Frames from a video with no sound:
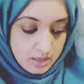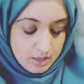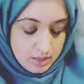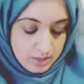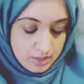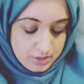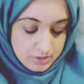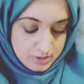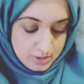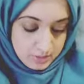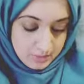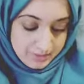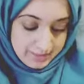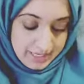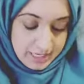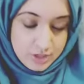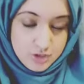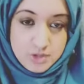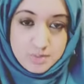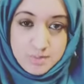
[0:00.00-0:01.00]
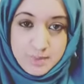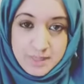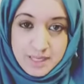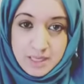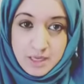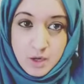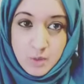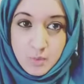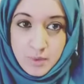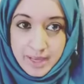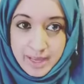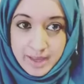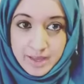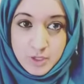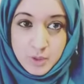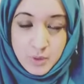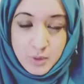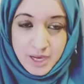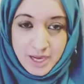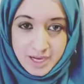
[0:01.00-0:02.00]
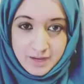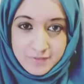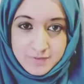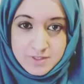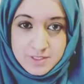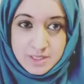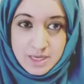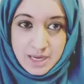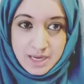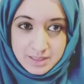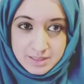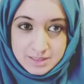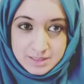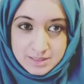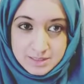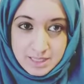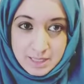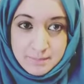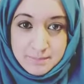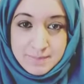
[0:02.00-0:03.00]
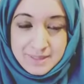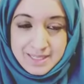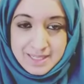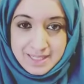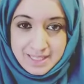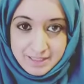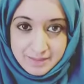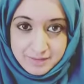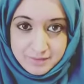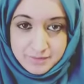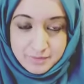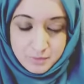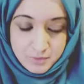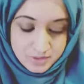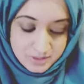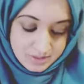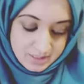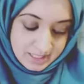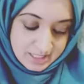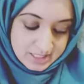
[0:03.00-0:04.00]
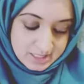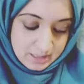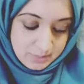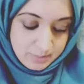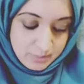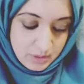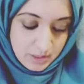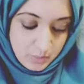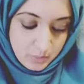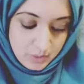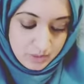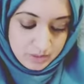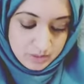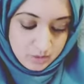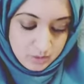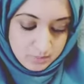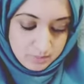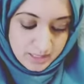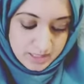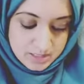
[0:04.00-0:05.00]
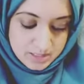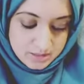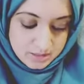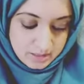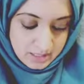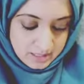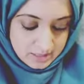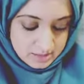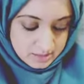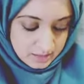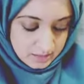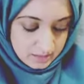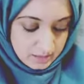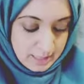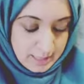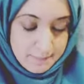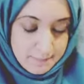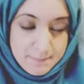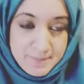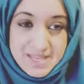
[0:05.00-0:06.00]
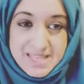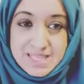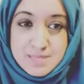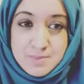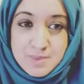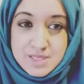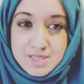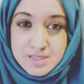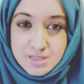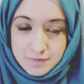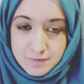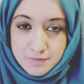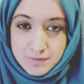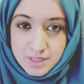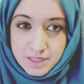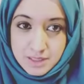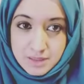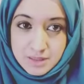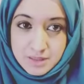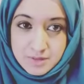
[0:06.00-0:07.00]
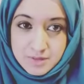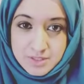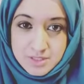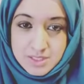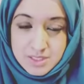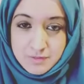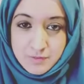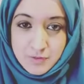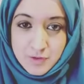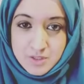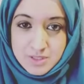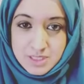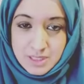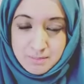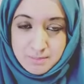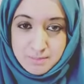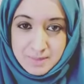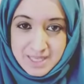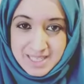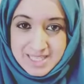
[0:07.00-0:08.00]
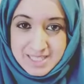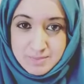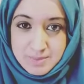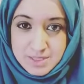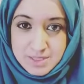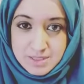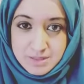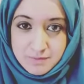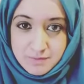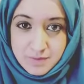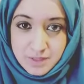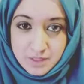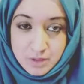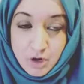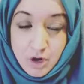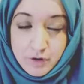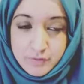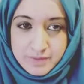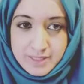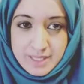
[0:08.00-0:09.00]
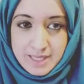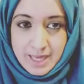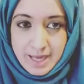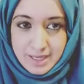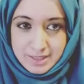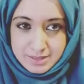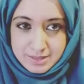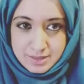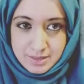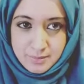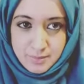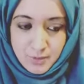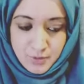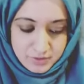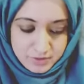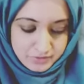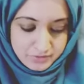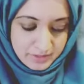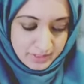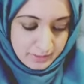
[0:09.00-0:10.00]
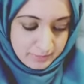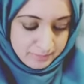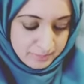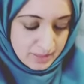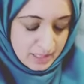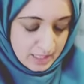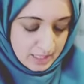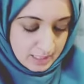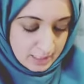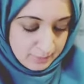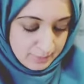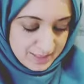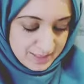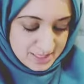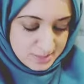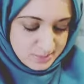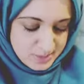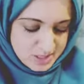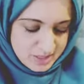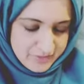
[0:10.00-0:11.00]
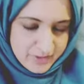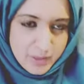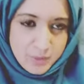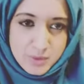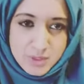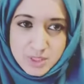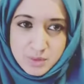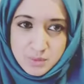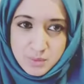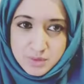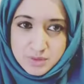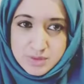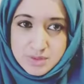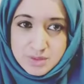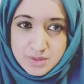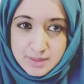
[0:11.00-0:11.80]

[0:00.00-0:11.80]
So again, just be aware. You have to ask and believe, which is the next step. But I will come back to the asking. Be specific. This is the first step. Be specific off the ask part, right? Be specific. What do you want?